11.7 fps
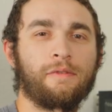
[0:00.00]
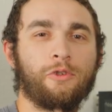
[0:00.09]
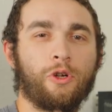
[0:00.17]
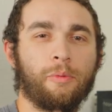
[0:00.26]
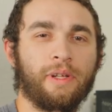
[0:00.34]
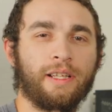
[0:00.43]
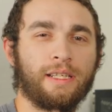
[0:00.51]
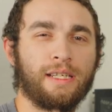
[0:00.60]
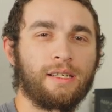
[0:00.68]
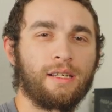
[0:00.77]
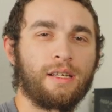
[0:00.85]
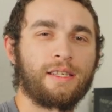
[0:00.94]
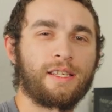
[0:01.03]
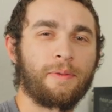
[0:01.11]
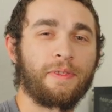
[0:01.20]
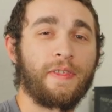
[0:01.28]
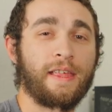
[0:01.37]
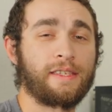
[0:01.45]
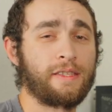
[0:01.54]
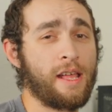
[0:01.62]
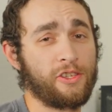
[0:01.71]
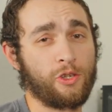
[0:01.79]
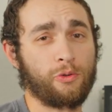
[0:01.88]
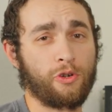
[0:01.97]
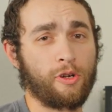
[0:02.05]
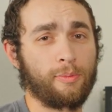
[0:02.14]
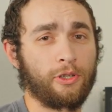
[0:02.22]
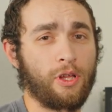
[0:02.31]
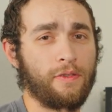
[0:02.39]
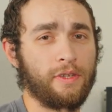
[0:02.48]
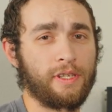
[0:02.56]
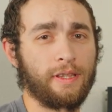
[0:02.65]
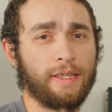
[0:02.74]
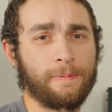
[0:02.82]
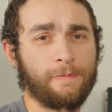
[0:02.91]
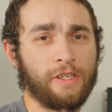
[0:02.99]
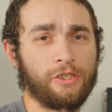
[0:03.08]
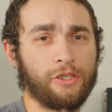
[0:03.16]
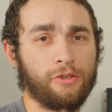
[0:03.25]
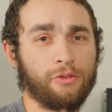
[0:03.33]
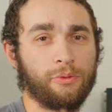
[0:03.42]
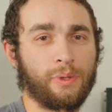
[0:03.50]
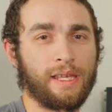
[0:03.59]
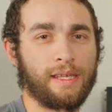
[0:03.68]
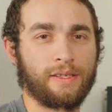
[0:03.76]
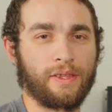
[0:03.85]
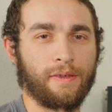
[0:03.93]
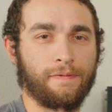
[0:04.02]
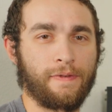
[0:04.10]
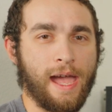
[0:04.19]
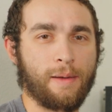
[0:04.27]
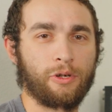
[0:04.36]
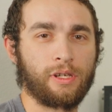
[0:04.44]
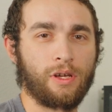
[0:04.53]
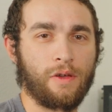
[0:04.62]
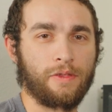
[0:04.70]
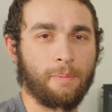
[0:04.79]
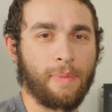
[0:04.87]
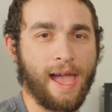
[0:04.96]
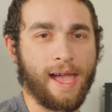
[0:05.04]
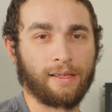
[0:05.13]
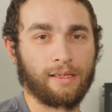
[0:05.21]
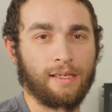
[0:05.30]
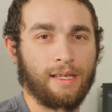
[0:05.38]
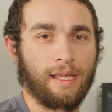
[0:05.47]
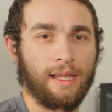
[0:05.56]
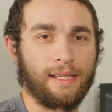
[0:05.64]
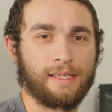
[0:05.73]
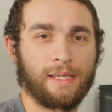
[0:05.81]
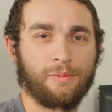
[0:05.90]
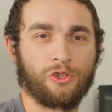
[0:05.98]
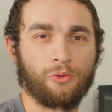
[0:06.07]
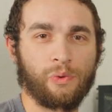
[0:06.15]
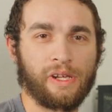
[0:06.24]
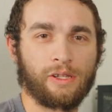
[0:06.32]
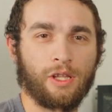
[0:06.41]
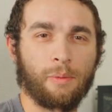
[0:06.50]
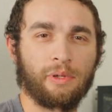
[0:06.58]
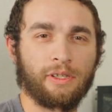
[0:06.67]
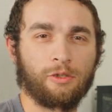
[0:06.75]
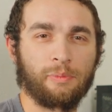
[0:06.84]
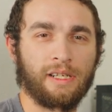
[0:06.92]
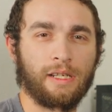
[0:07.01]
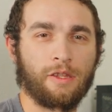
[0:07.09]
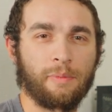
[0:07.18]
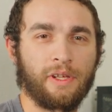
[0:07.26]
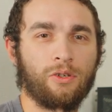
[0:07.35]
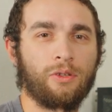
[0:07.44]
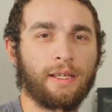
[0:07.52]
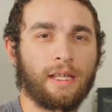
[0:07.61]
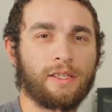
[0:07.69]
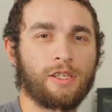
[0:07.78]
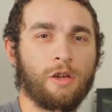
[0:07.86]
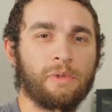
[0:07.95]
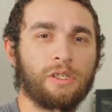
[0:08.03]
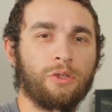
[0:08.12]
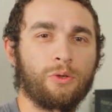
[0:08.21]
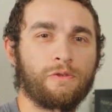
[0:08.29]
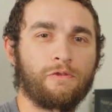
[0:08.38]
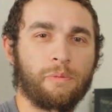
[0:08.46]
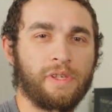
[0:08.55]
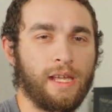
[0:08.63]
of durability, something that's not so durable on this Leap V2 is the fabric on the back. It seems to wrinkle up a little bit in the middle, like it's coming loose from the